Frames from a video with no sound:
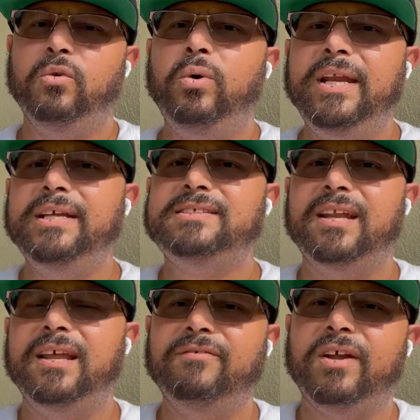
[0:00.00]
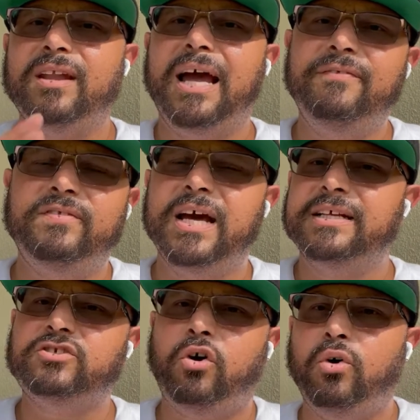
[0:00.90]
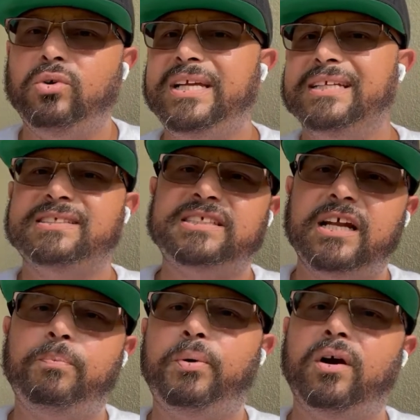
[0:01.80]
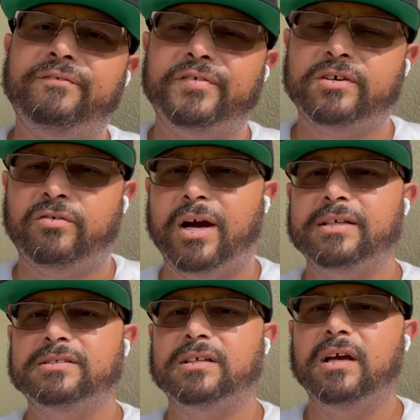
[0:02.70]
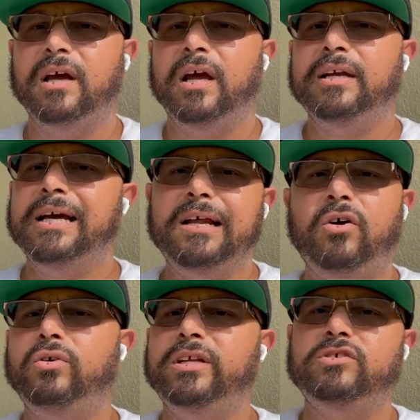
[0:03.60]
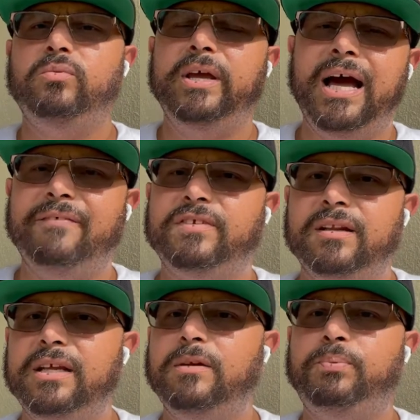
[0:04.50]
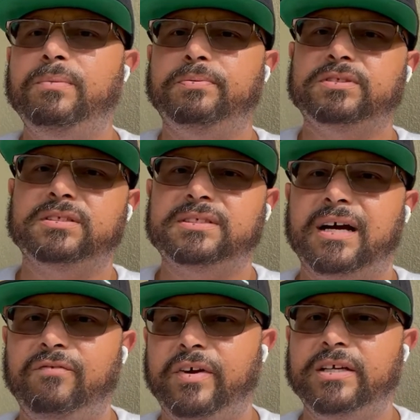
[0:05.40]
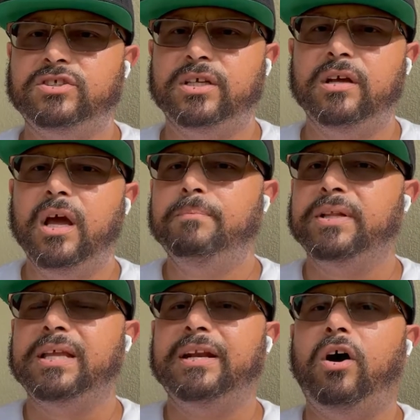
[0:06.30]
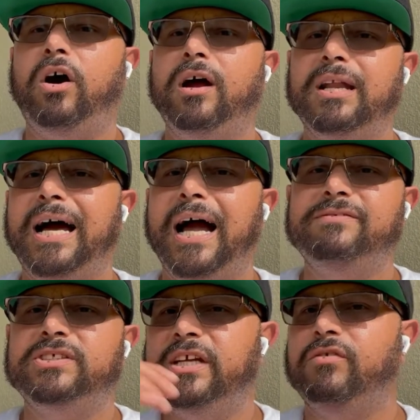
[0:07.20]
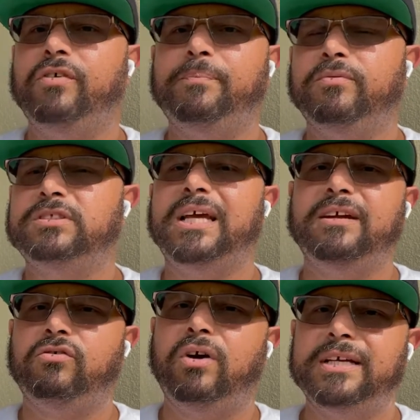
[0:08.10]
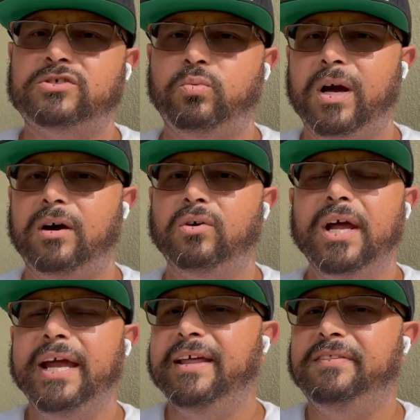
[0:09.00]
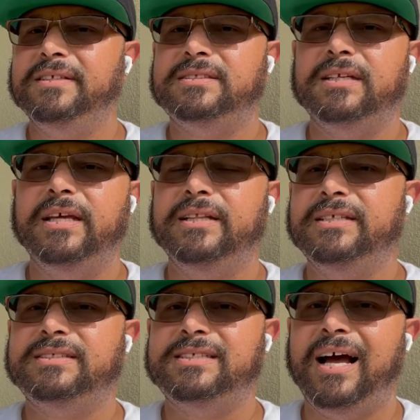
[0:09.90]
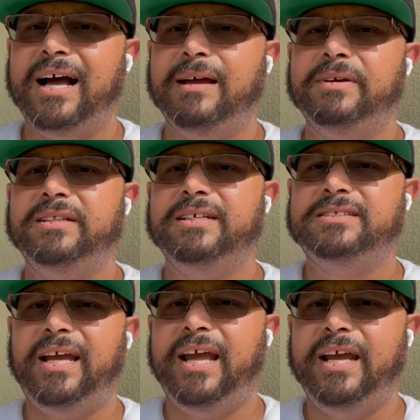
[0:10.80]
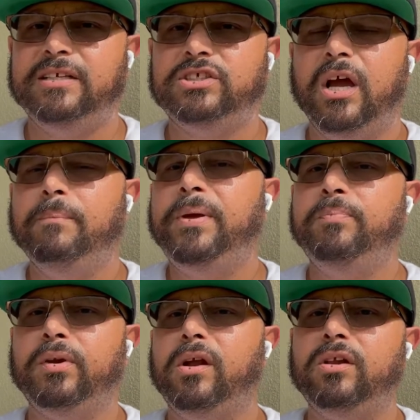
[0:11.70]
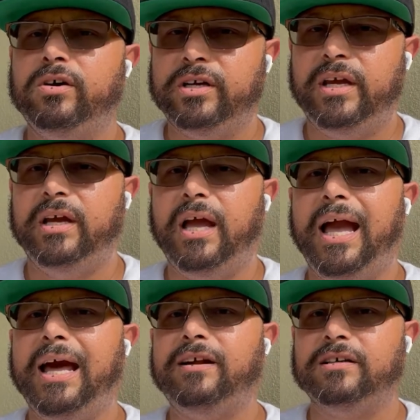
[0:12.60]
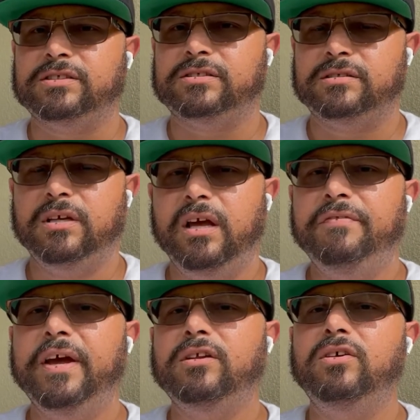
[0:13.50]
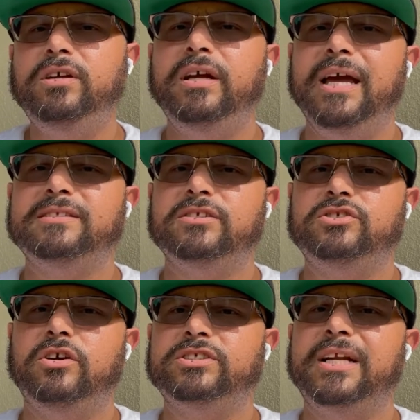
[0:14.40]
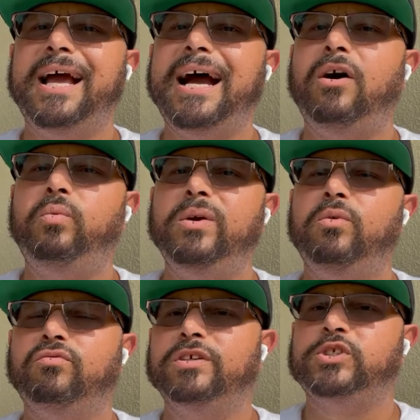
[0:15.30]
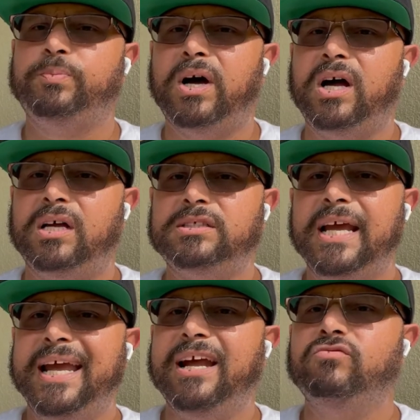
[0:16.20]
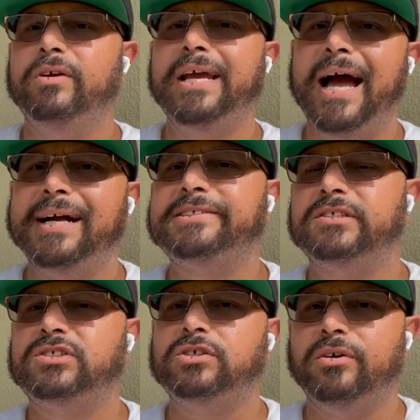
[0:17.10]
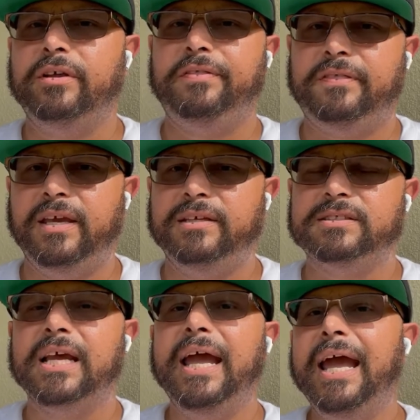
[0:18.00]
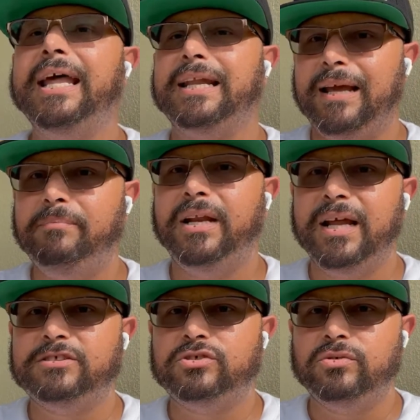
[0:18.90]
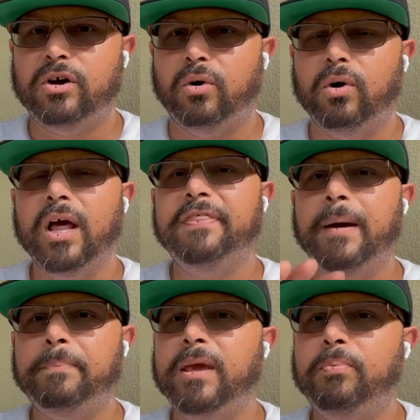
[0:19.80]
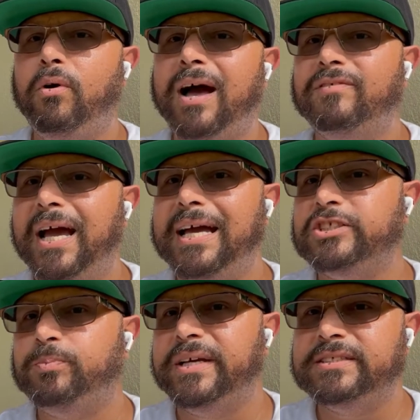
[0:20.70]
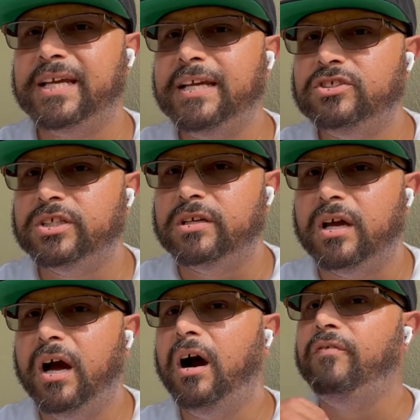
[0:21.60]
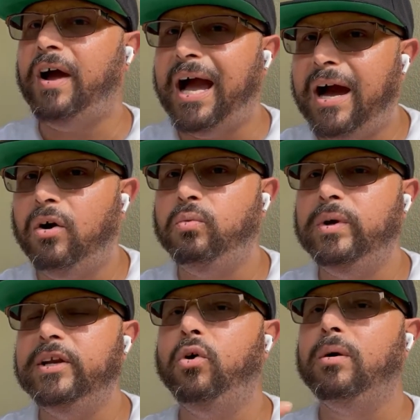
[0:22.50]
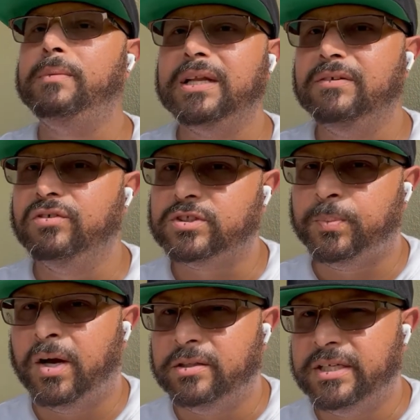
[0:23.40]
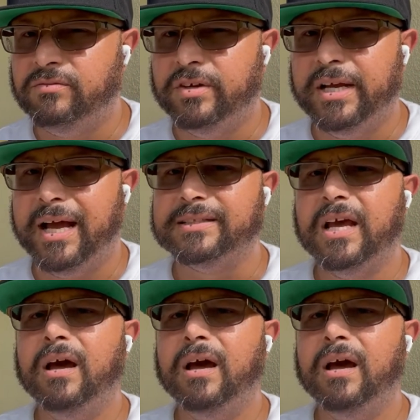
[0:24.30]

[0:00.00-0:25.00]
We need to live a life that is holy and set apart for Christ. Not only do we have to lead people to salvation, but then our lives need to represent Christ well. In this time, in this age, people are looking at us. They're looking at the church and how we will respond and react to certain things. And let me let you know that people have an expectation of how we normally respond and react.